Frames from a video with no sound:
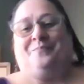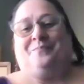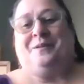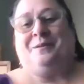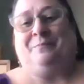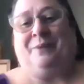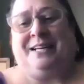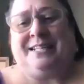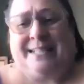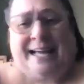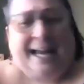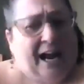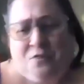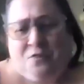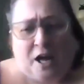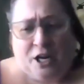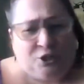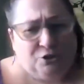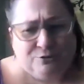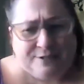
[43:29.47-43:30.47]
But he's like, I
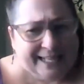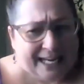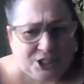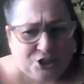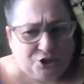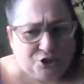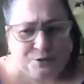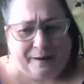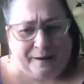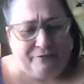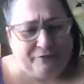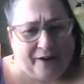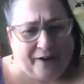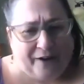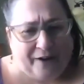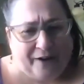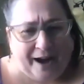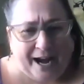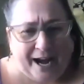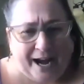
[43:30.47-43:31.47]
thought you said you speak
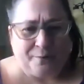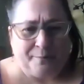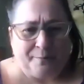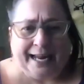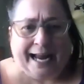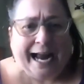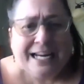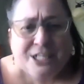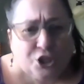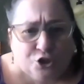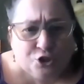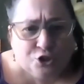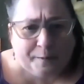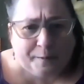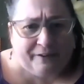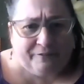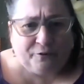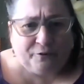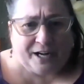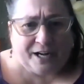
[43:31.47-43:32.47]
French. I'm like, I do speak
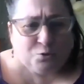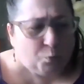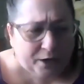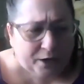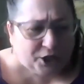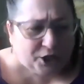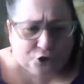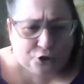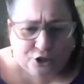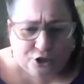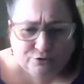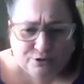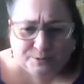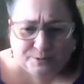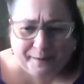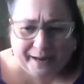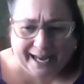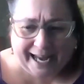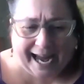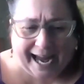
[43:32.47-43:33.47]
French. What are you
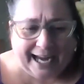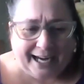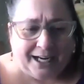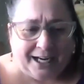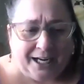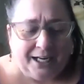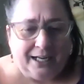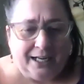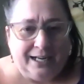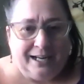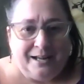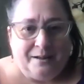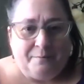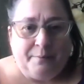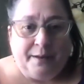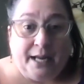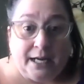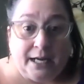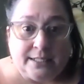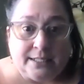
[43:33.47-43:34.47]
speaking?
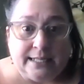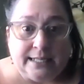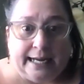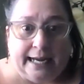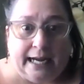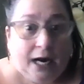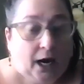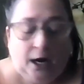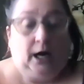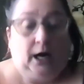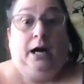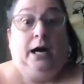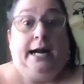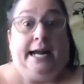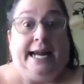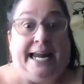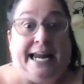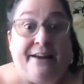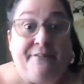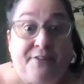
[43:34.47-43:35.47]
Because
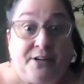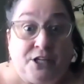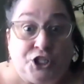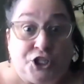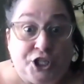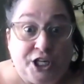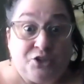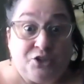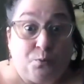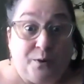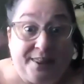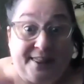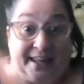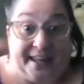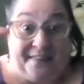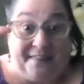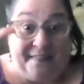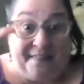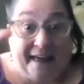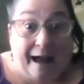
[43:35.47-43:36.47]
even just
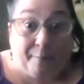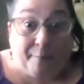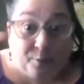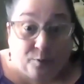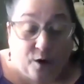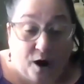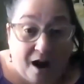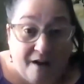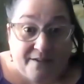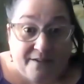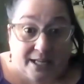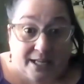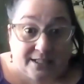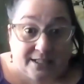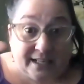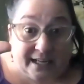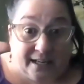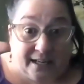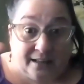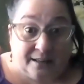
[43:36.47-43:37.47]
within that province,
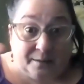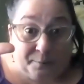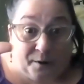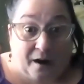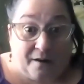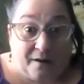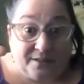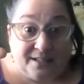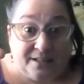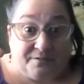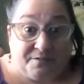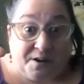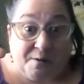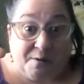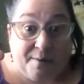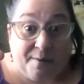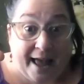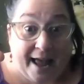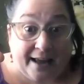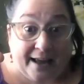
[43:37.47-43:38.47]
the province of
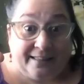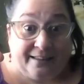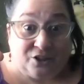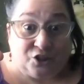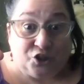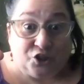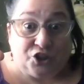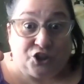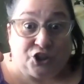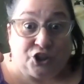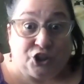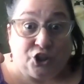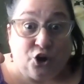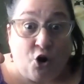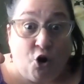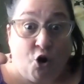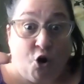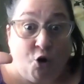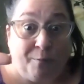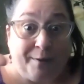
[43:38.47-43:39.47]
Quebec, there's
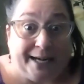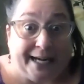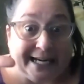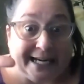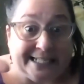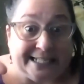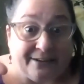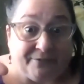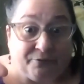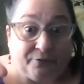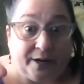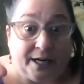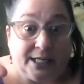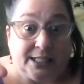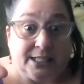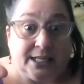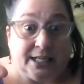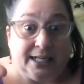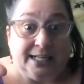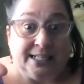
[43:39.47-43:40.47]
so many
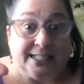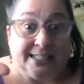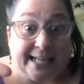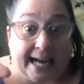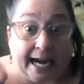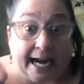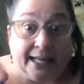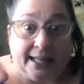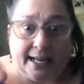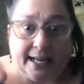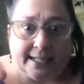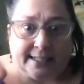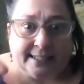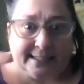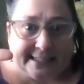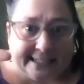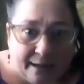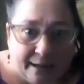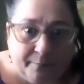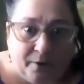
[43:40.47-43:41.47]
different dialects.
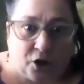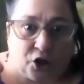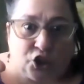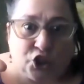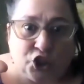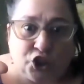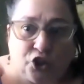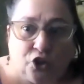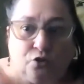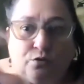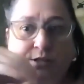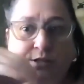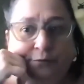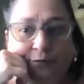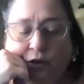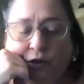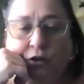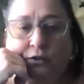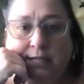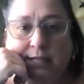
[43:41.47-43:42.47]
Some are so
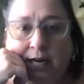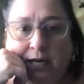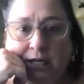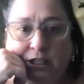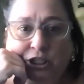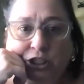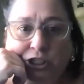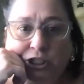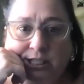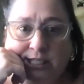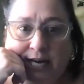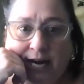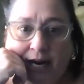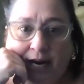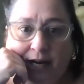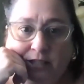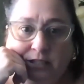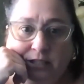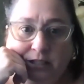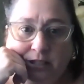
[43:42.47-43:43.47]
difficult to understand.